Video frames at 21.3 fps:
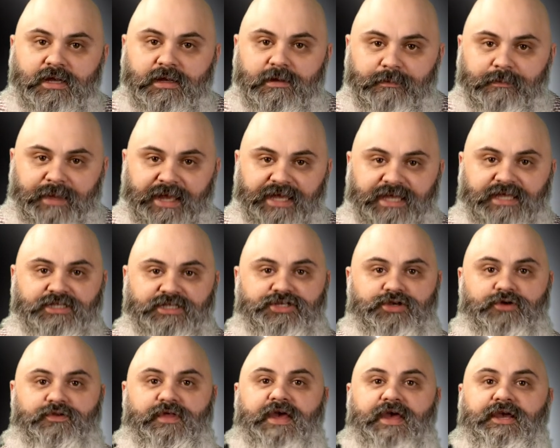make it
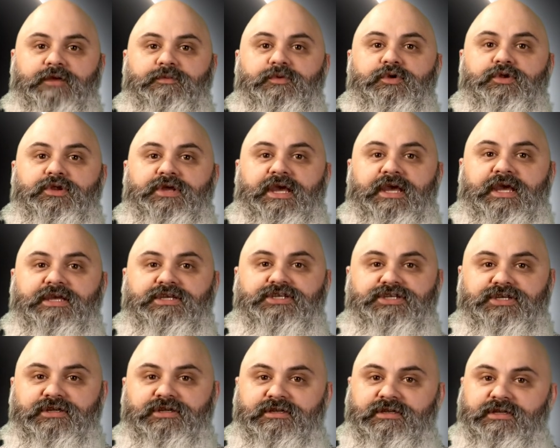so that
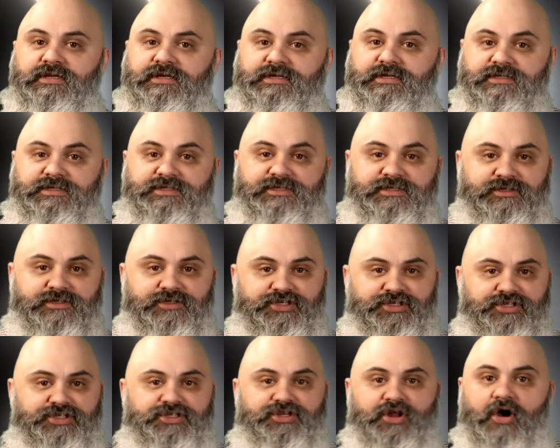communication isn't
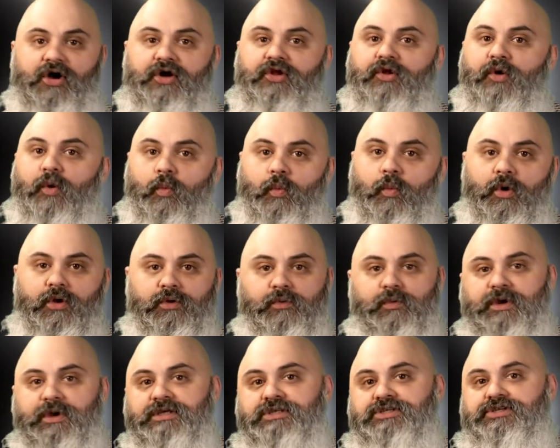just on a
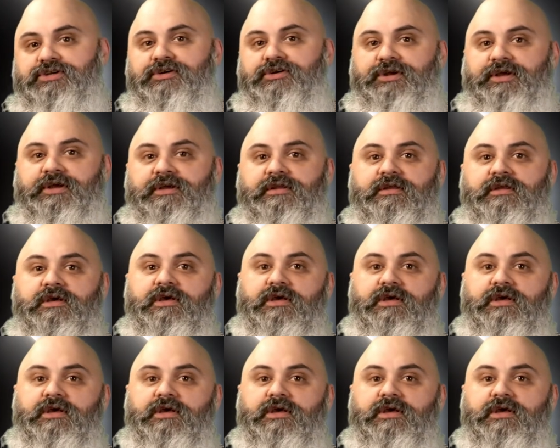one-way circuit